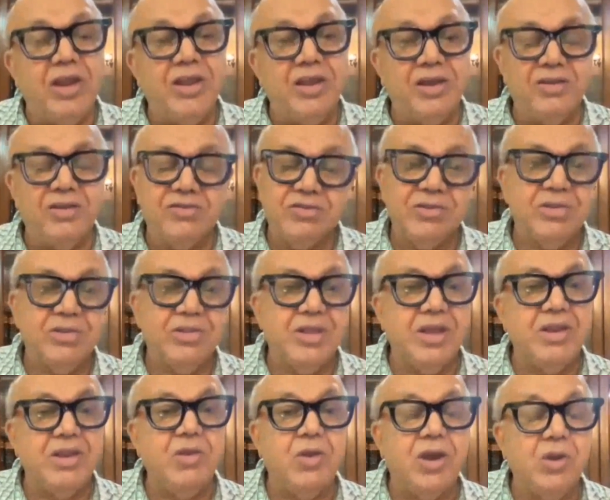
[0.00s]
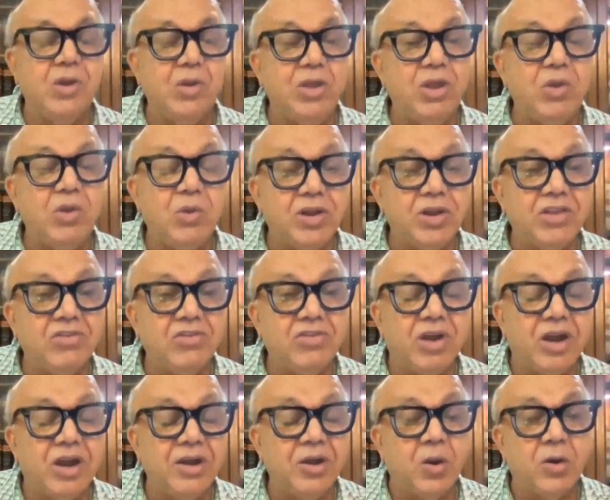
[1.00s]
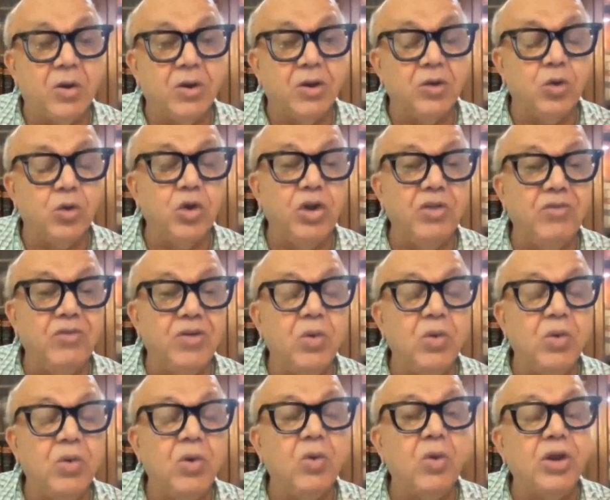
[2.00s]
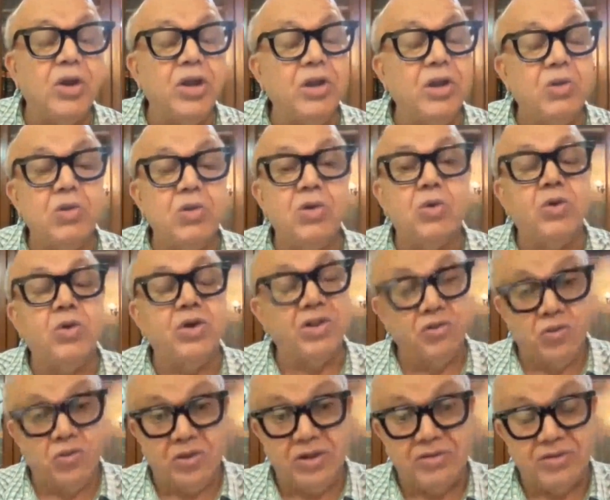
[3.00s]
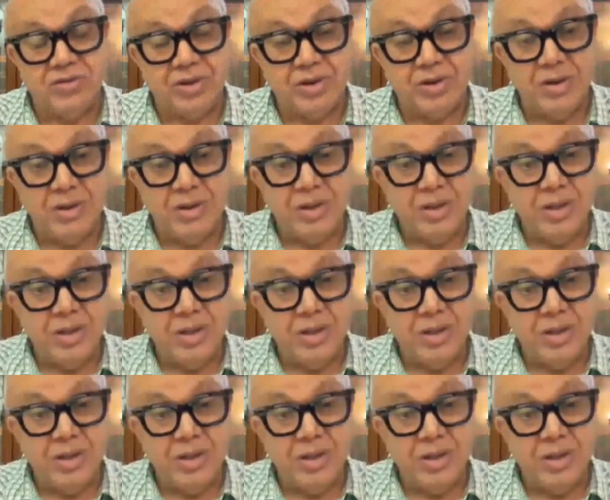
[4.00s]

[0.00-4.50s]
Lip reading: years, then you have to give notice under order 21 rule 22 notice to other side.